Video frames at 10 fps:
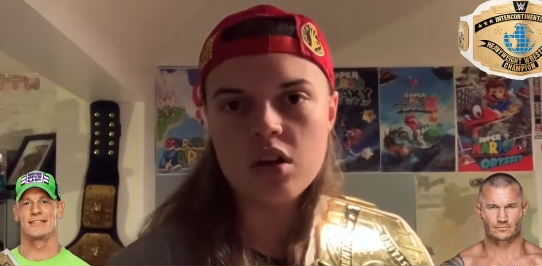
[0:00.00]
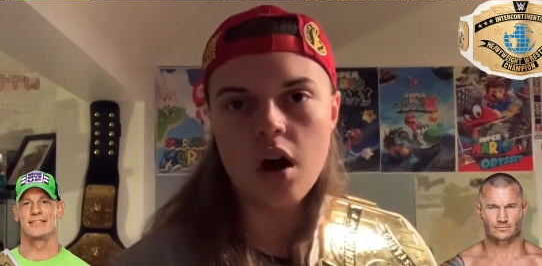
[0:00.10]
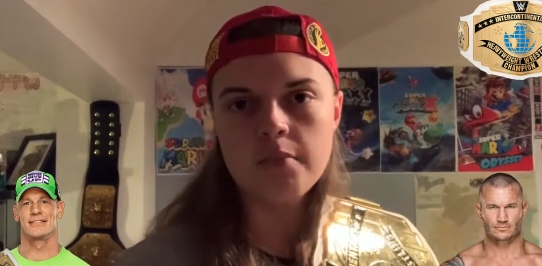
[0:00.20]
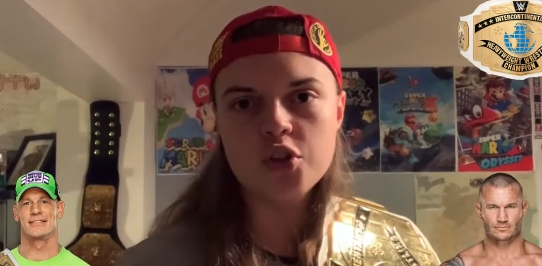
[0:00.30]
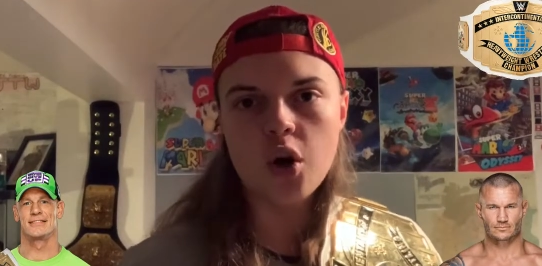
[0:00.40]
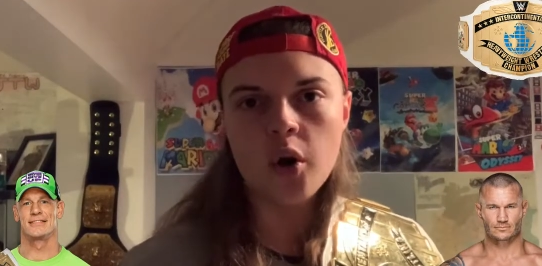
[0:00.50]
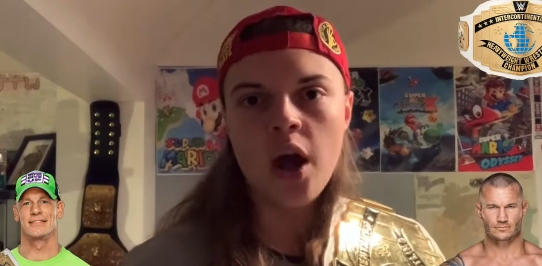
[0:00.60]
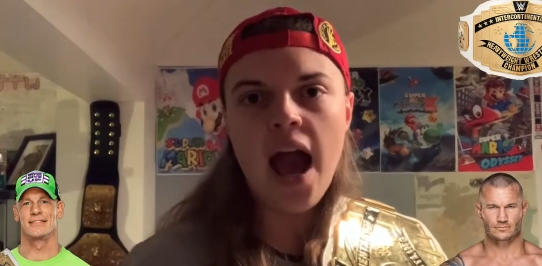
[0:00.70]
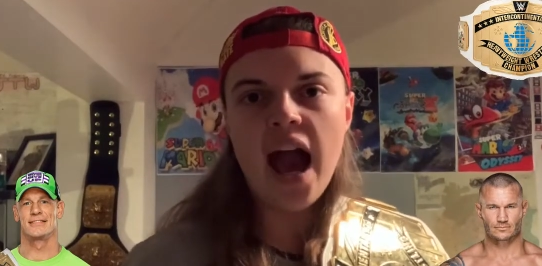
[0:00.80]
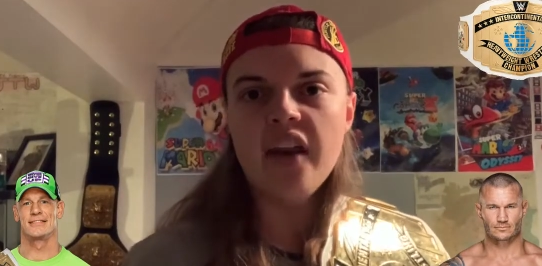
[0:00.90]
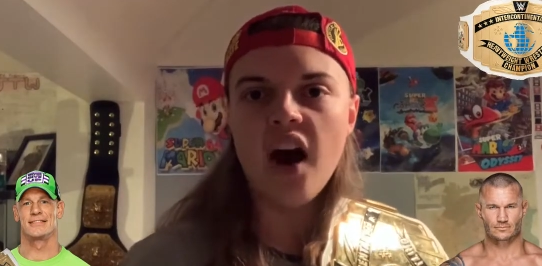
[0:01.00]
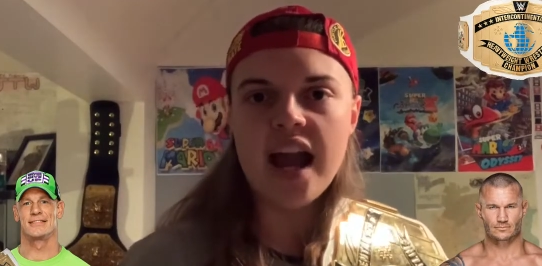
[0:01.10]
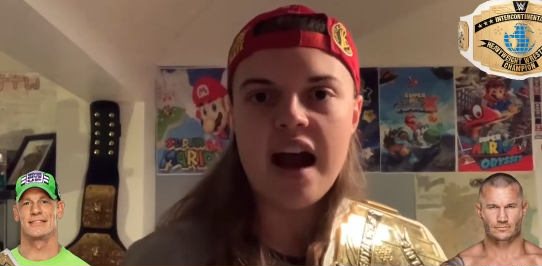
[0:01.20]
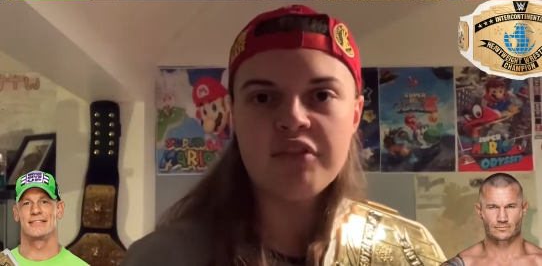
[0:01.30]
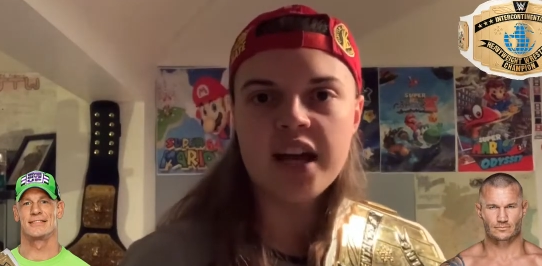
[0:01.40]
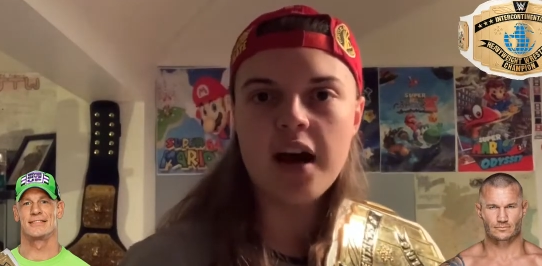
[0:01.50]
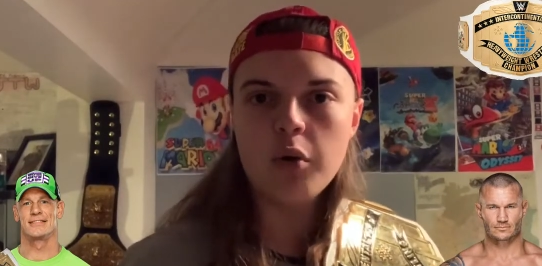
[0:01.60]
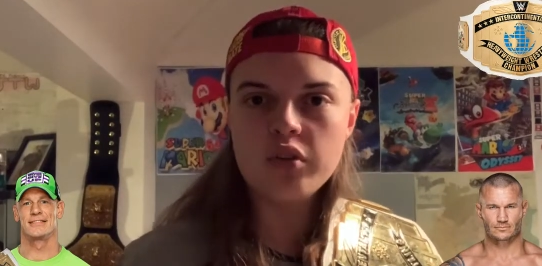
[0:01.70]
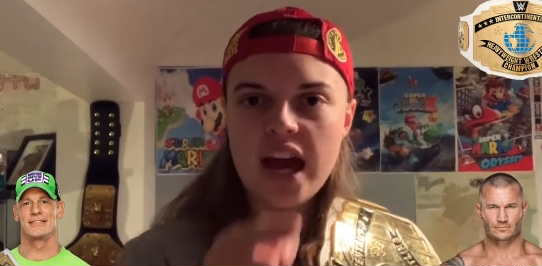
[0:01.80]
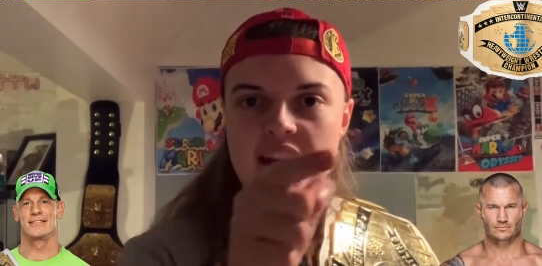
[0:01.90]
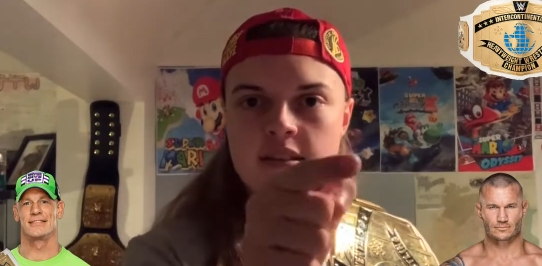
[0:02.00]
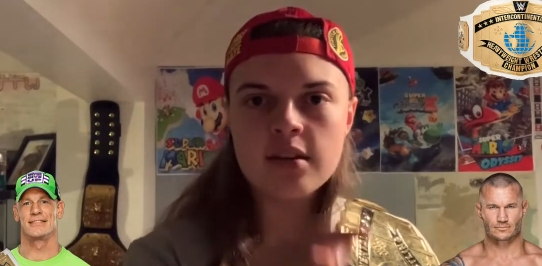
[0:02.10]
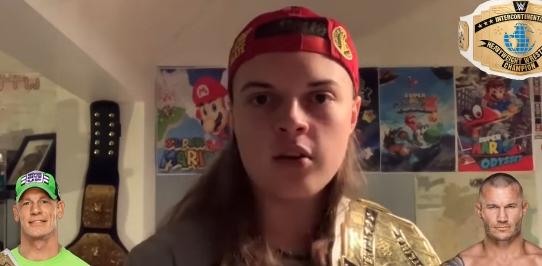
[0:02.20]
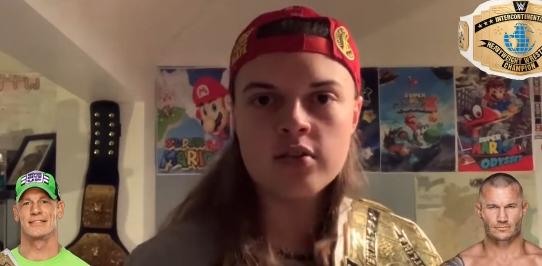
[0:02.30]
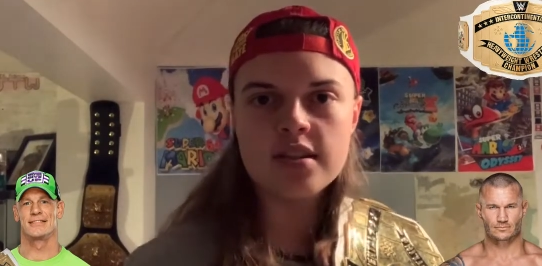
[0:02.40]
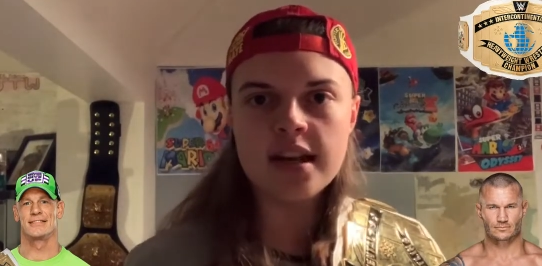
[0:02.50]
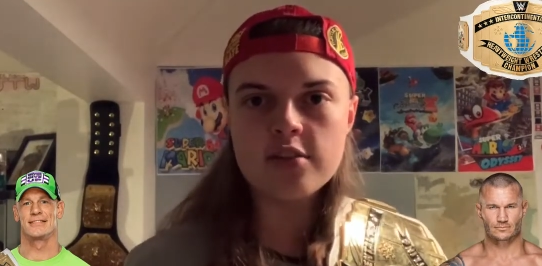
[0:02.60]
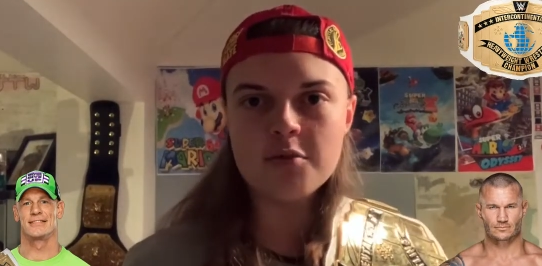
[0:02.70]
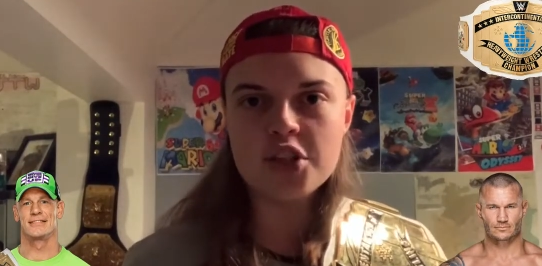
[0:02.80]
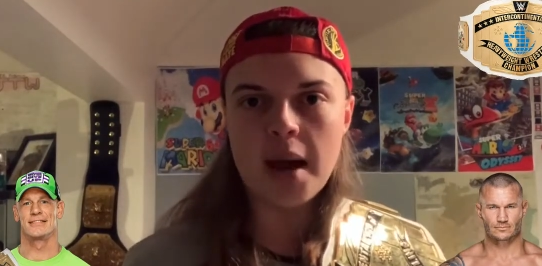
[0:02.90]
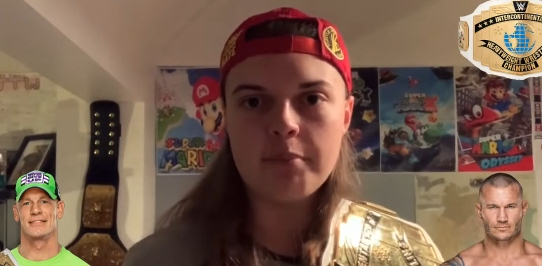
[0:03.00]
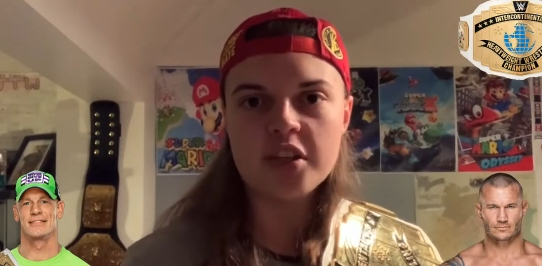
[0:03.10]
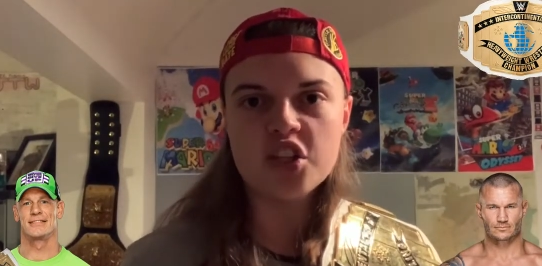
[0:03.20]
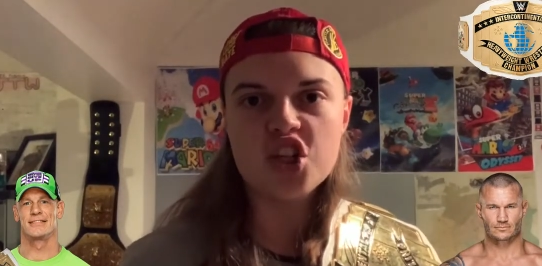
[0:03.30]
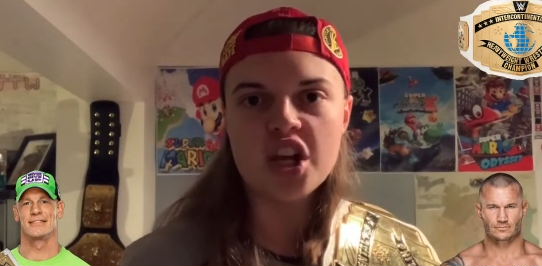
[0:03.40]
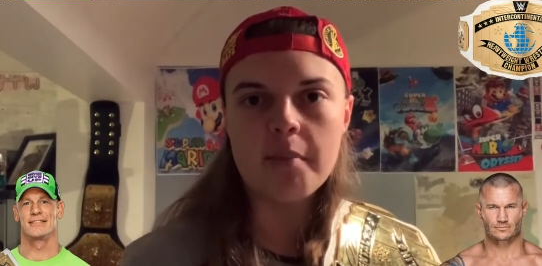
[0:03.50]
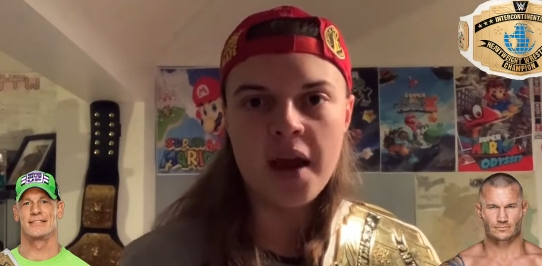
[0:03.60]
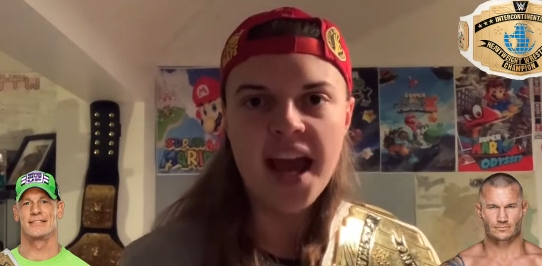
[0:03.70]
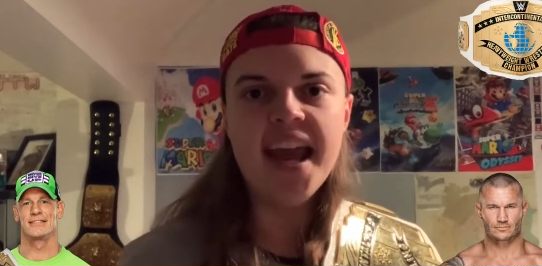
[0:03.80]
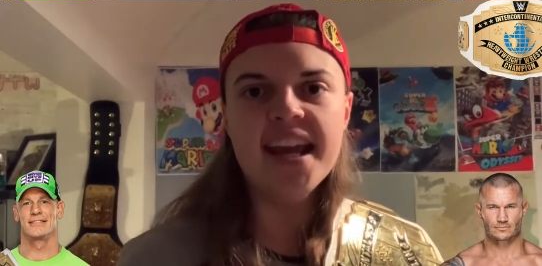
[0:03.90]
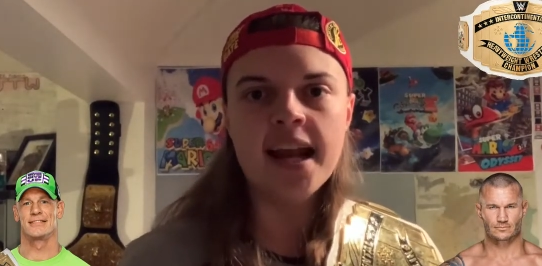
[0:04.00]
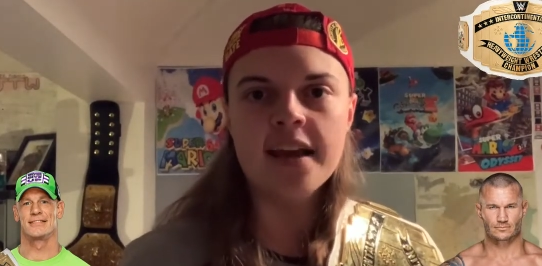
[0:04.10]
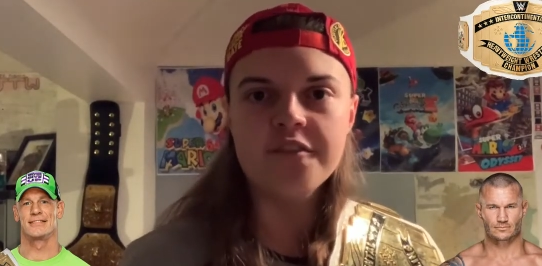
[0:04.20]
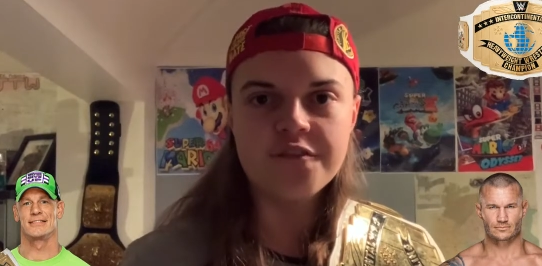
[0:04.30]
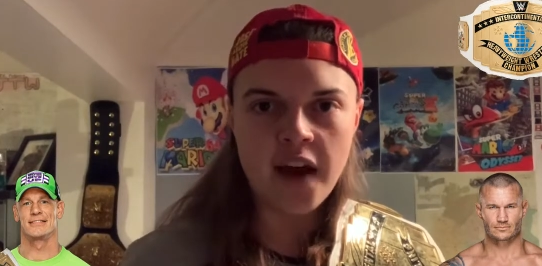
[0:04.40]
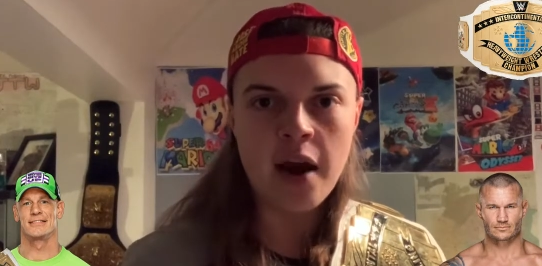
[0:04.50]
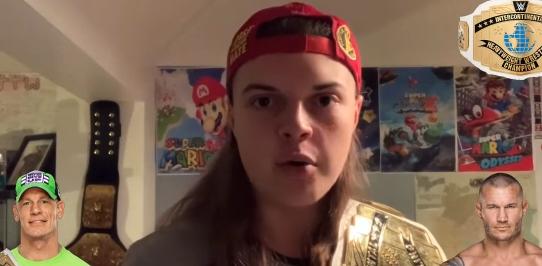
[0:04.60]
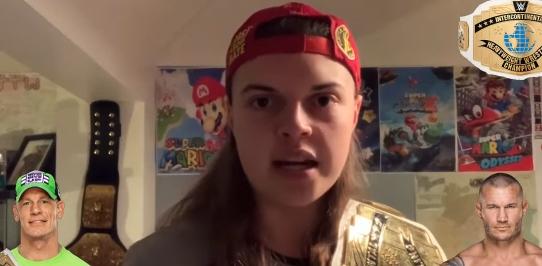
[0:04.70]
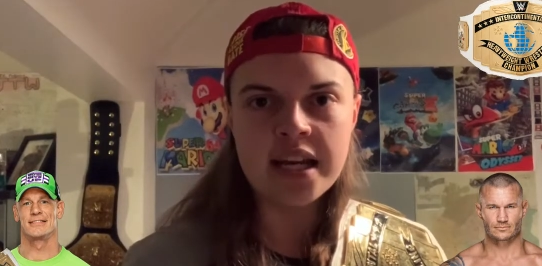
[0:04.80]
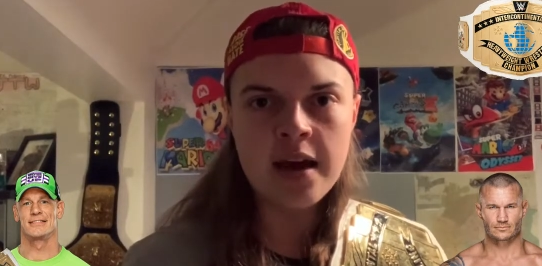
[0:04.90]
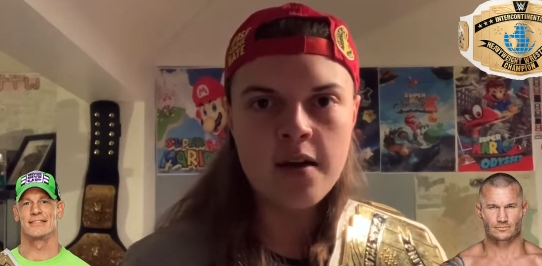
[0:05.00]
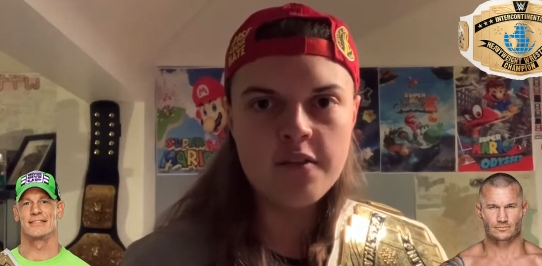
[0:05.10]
Speaker 1: time, John, and I haven't held that Intercontinental Championship in a very,